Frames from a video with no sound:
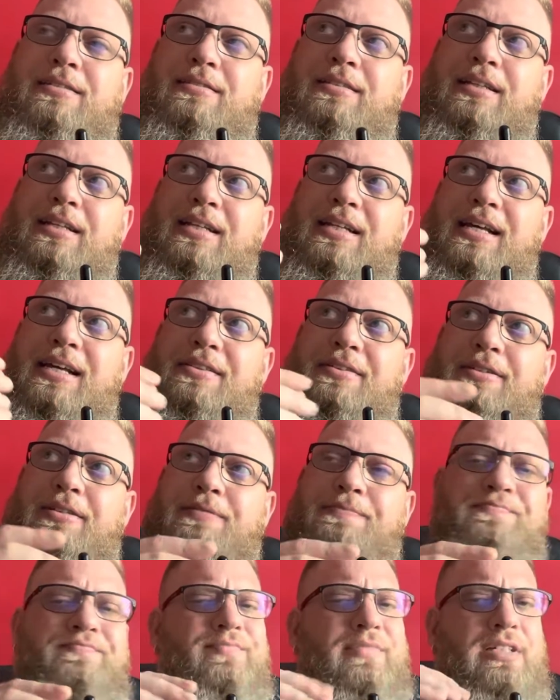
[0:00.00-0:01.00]
the
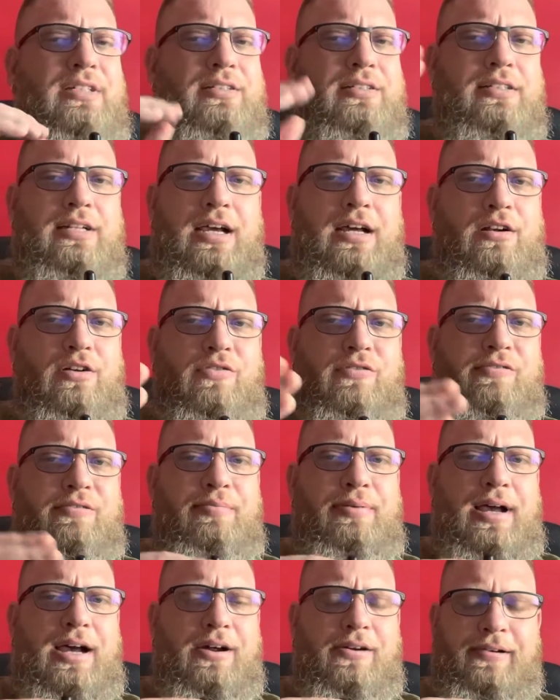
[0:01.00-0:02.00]
leather, it's not
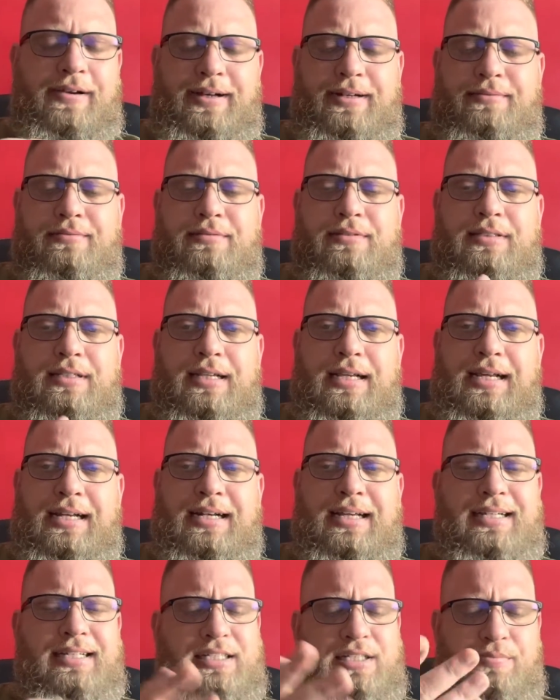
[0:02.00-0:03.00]
overpowering, and
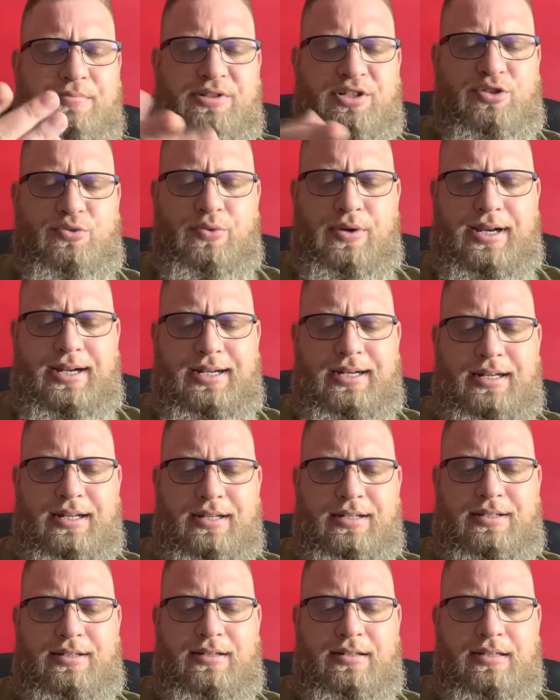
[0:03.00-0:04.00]
I get some
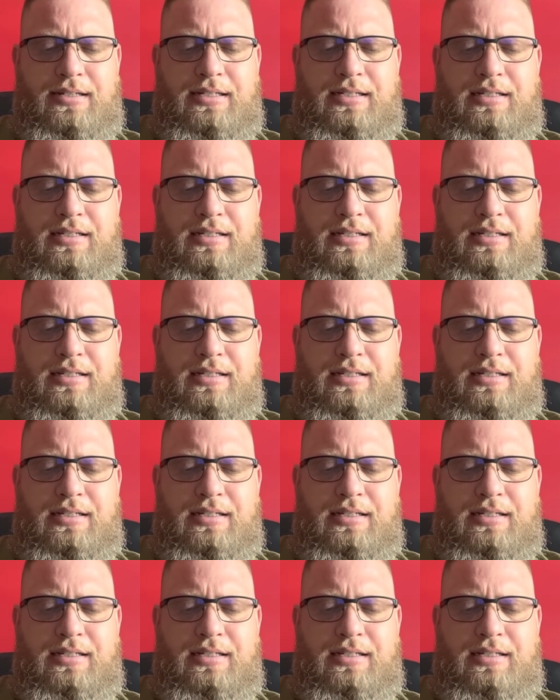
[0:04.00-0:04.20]
sweetness,